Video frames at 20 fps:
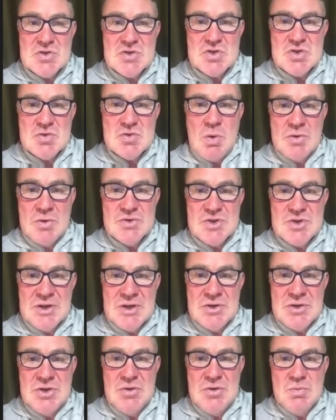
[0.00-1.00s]
Swansea.
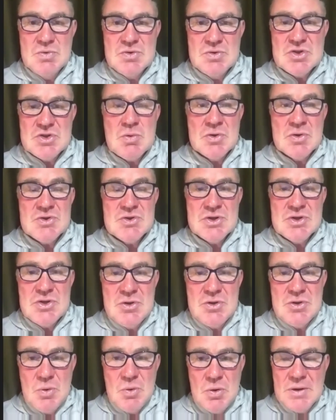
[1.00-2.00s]
Was it Swansea
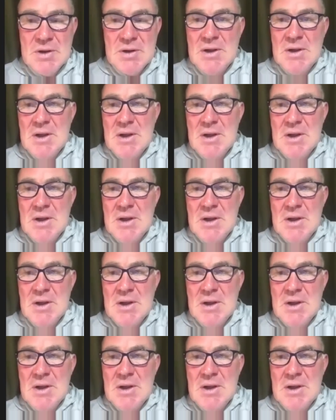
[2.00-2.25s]
Newport?